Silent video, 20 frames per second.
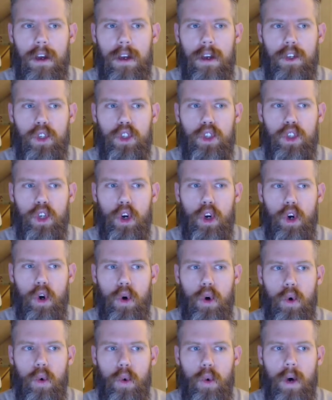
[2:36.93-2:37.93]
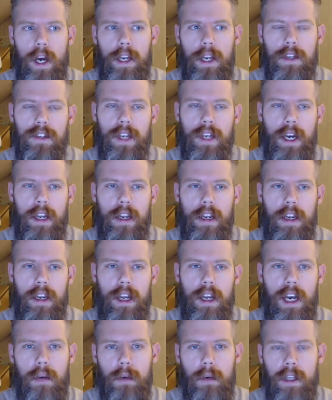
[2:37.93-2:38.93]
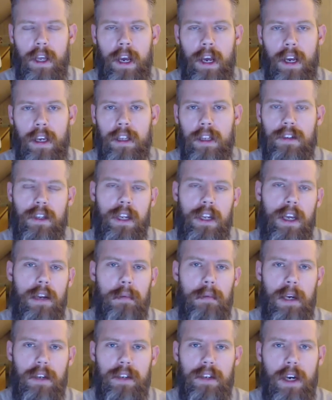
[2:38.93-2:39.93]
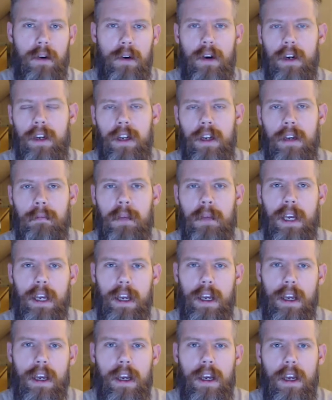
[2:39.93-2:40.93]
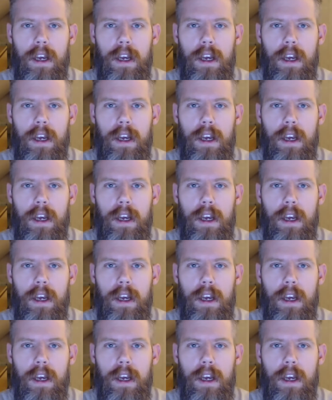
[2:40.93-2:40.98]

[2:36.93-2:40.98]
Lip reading: So I decided, what the heck, it's a database. How hard can it be?